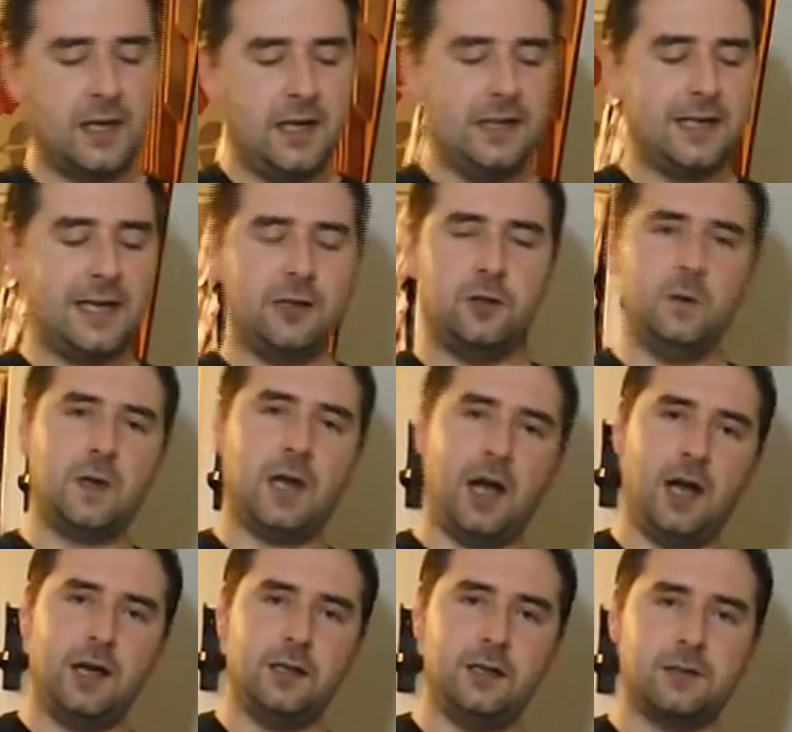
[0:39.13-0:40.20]
Now, you
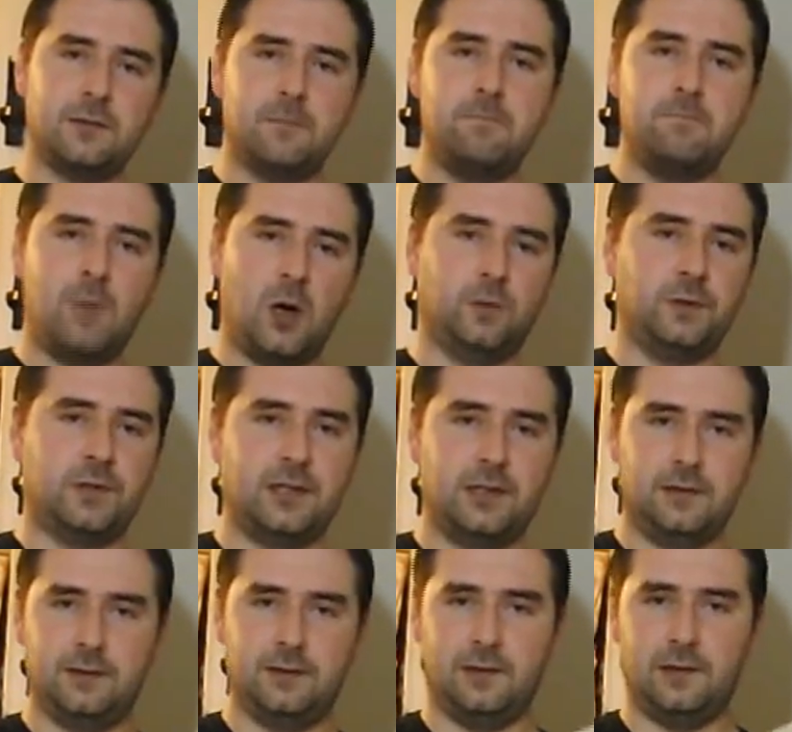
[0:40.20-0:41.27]
can't malt
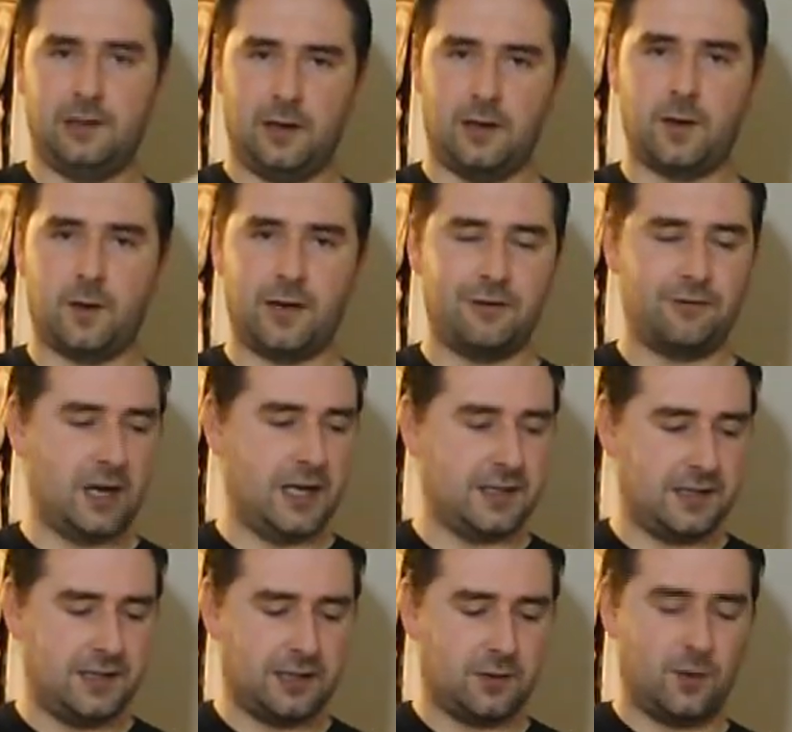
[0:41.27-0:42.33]
long grain
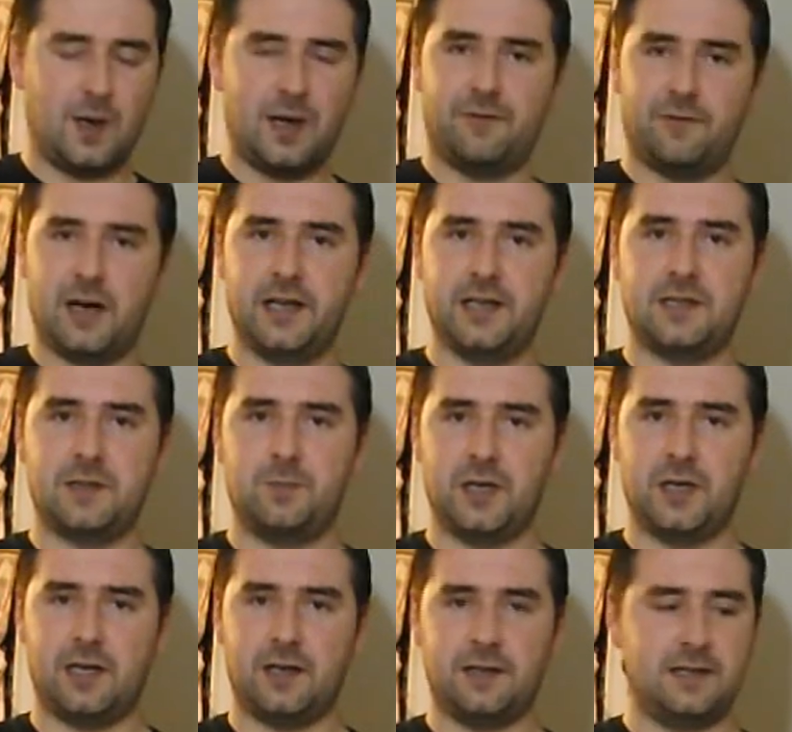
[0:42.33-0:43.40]
rice, this white rice,
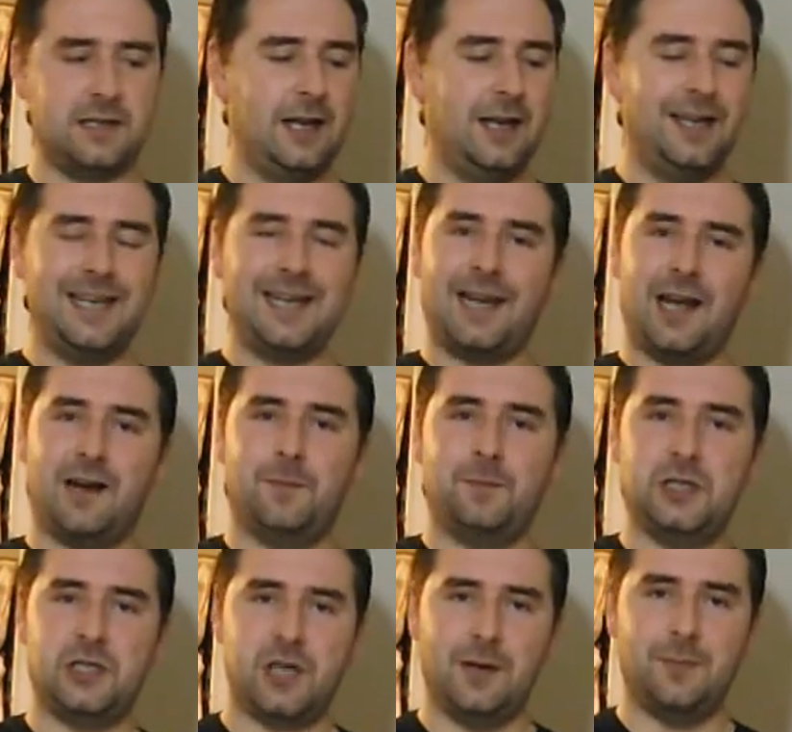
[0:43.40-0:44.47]
because it can't be
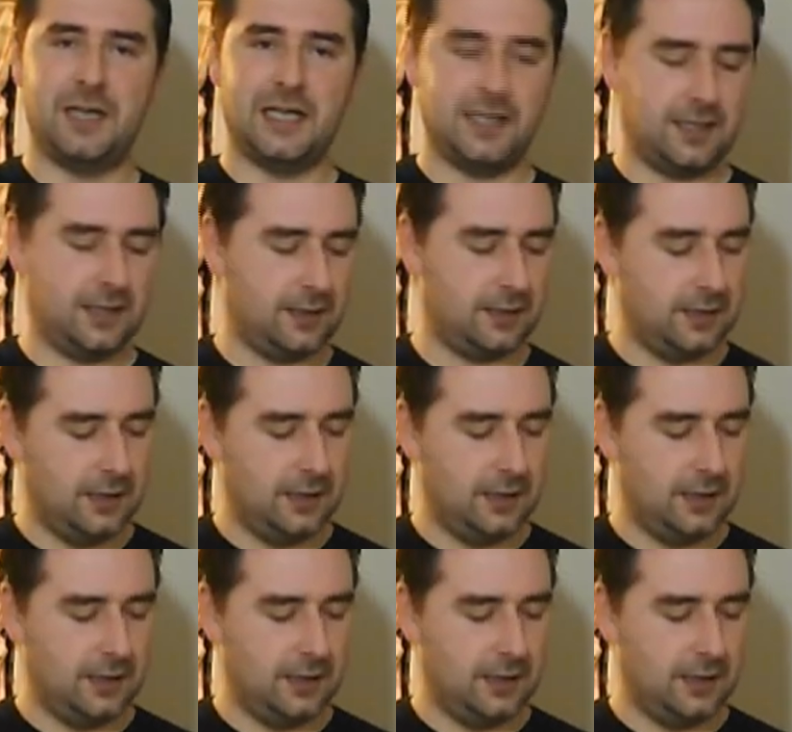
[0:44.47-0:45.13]
germinated.